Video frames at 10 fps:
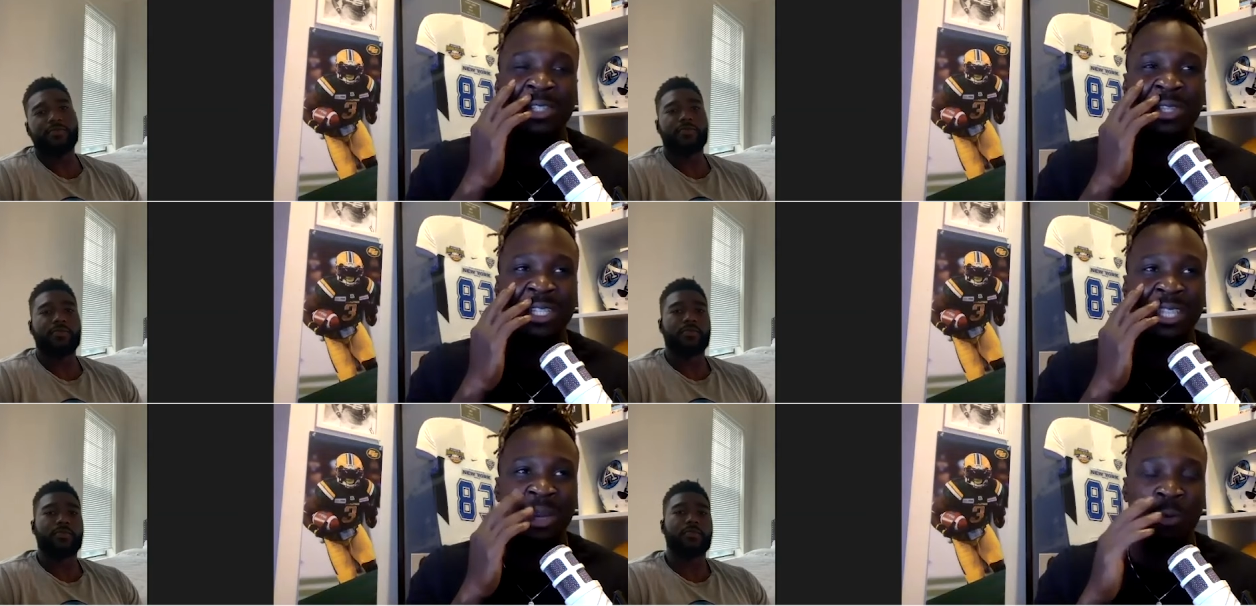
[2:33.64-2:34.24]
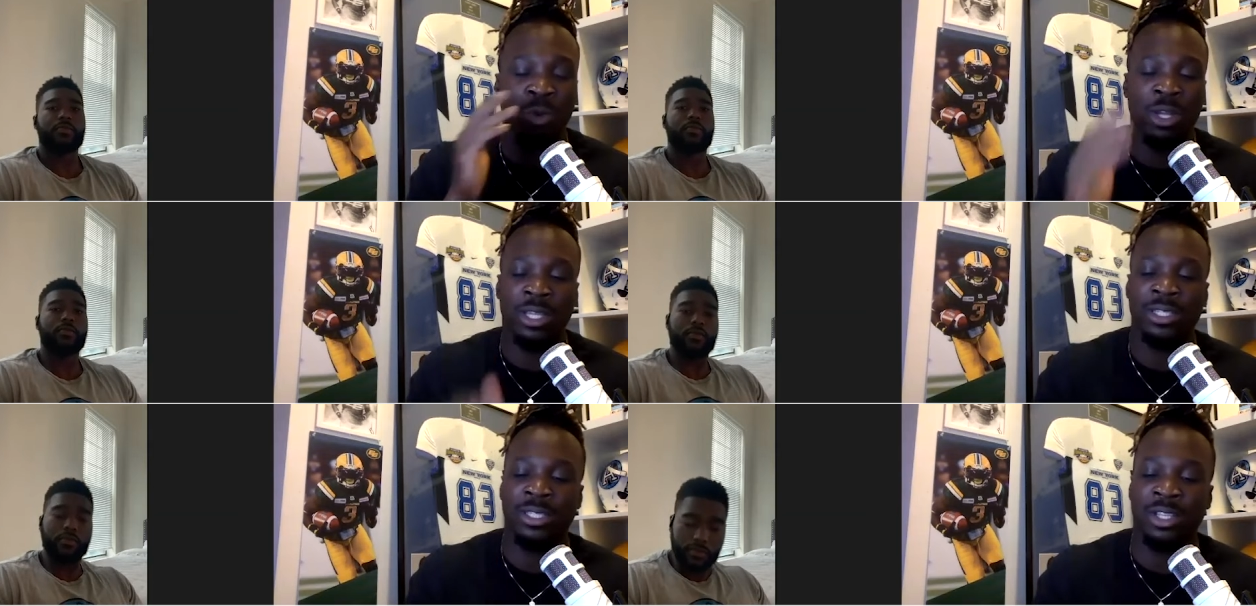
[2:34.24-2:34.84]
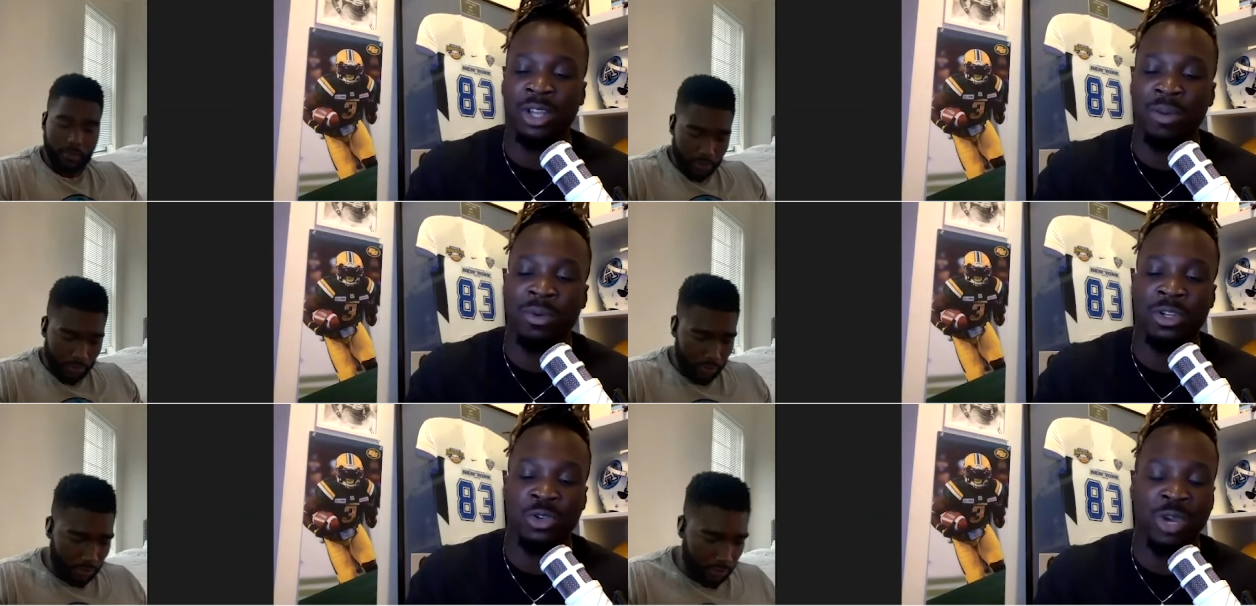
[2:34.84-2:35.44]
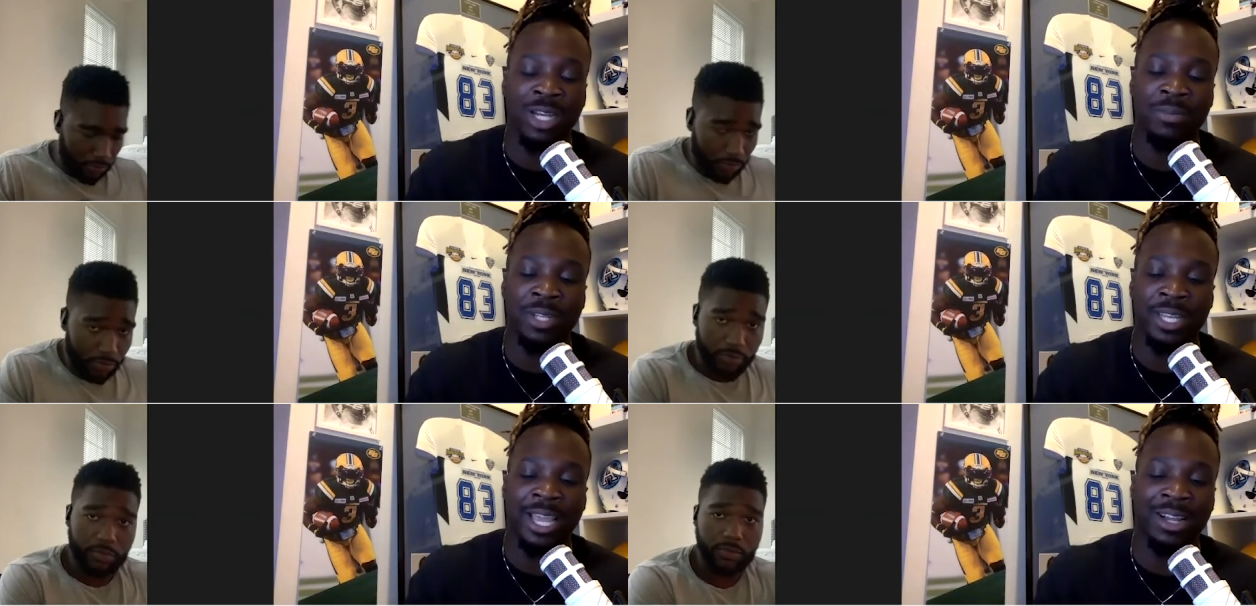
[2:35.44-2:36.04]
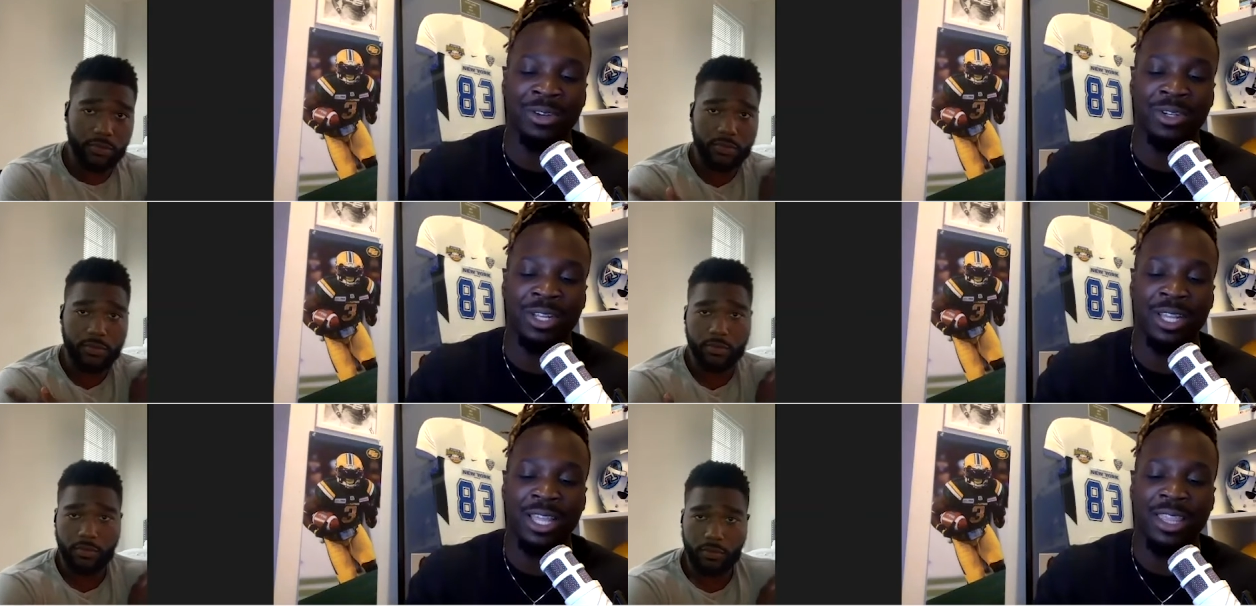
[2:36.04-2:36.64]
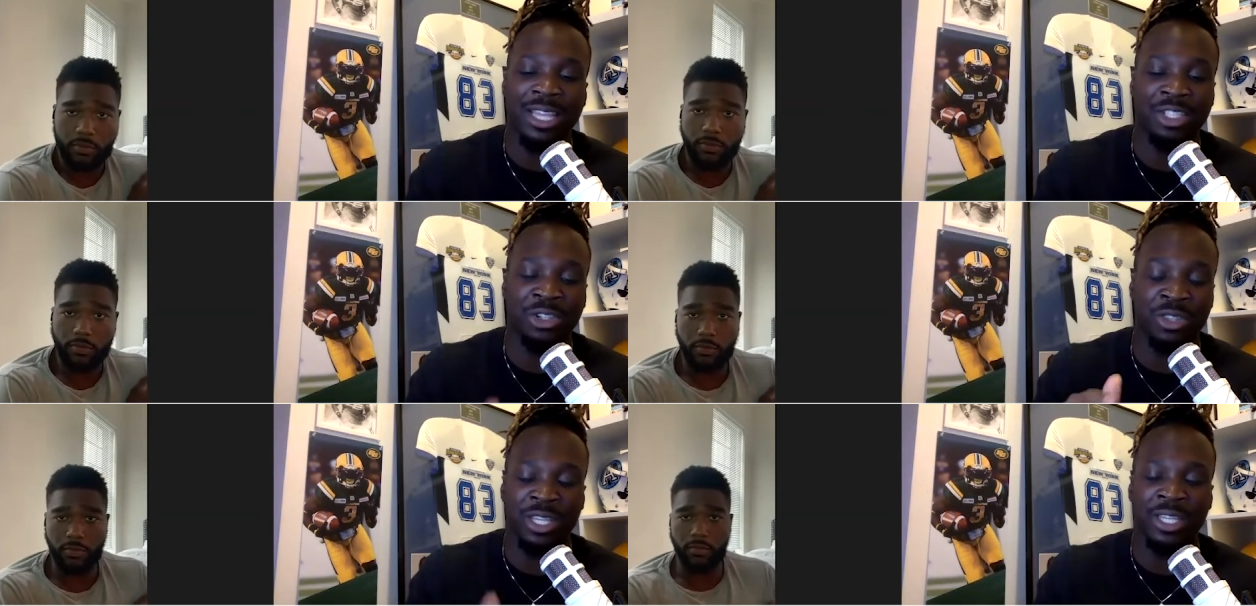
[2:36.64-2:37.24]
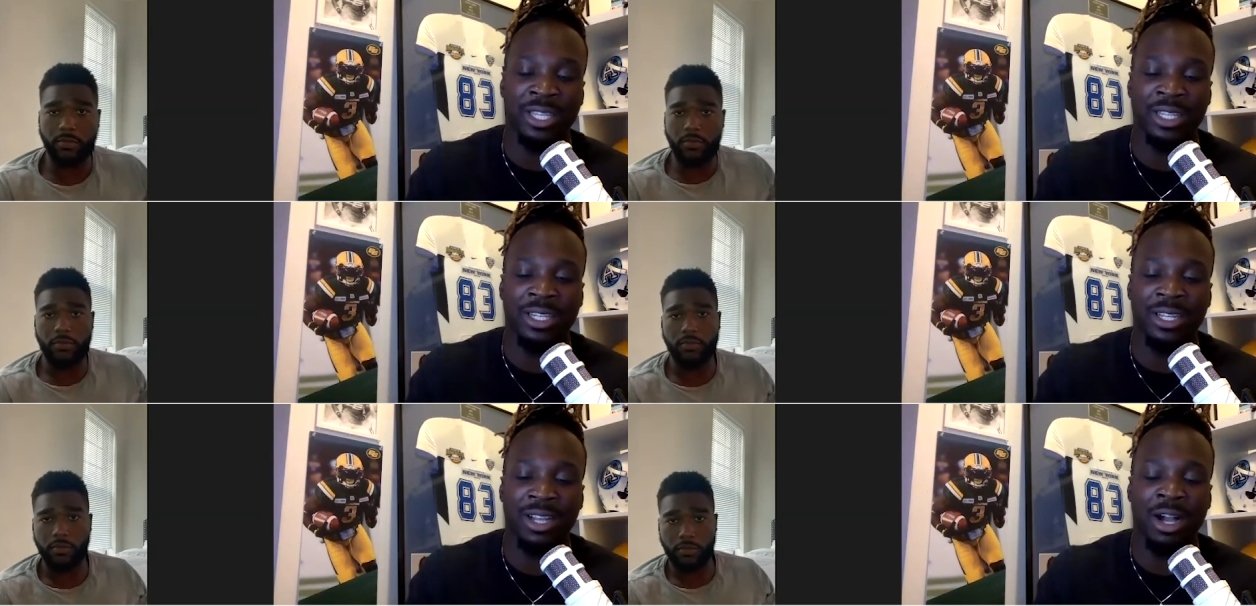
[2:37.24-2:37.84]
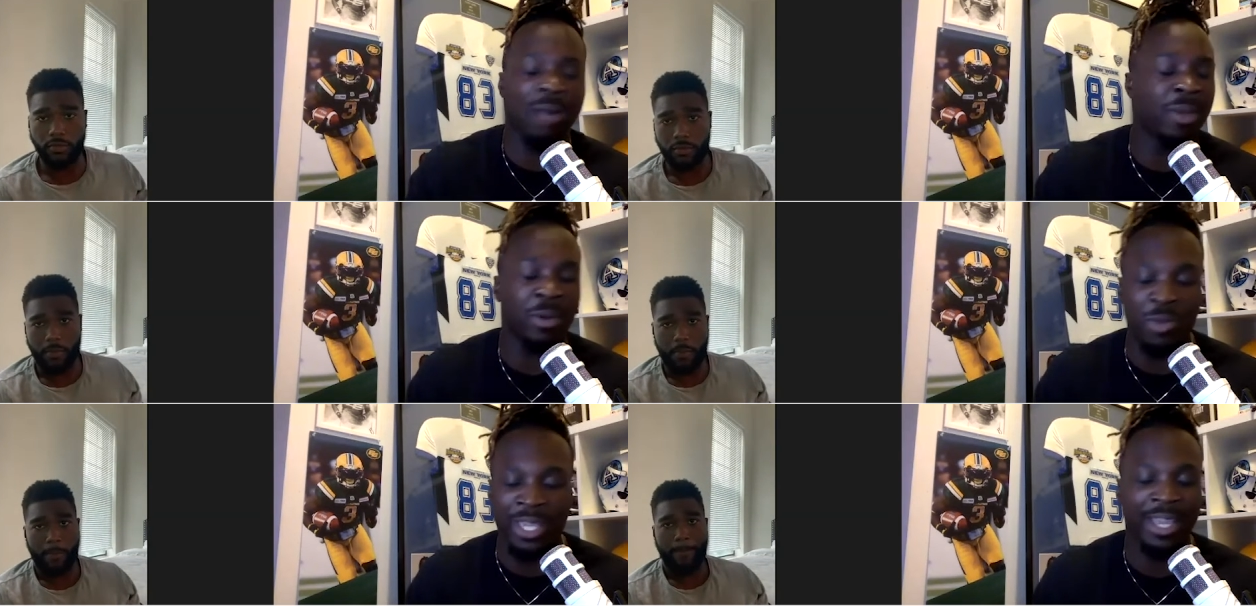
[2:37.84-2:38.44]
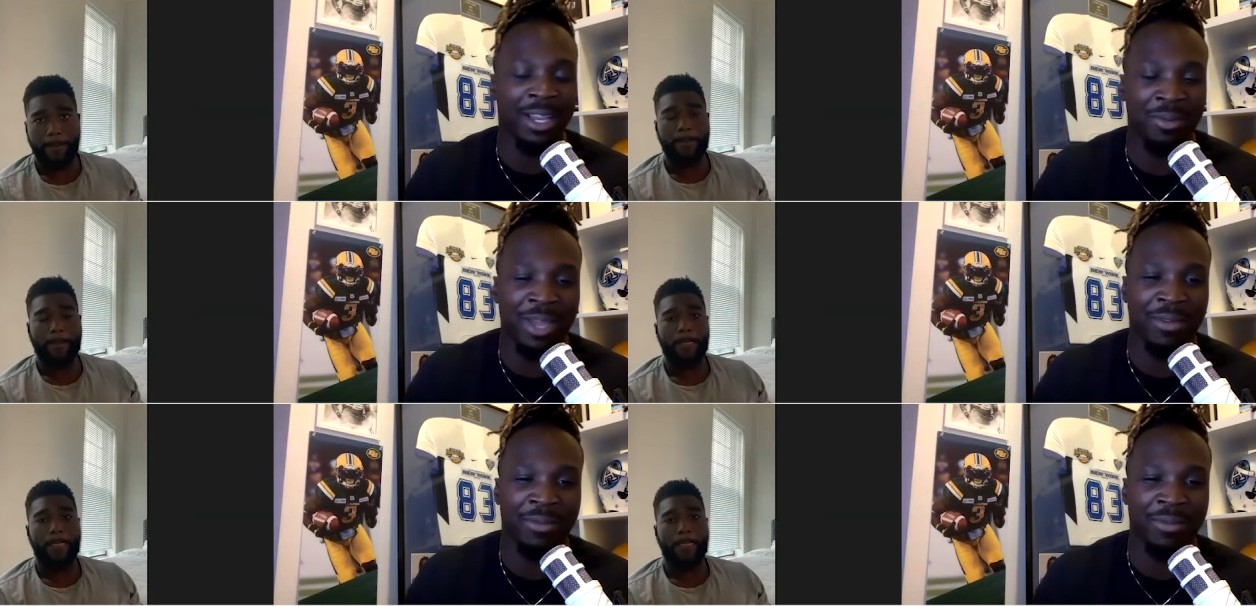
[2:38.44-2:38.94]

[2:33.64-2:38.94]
Speaker 1: you this: like, what is the number you got to be down that you're thinking? Oh man, we can't come back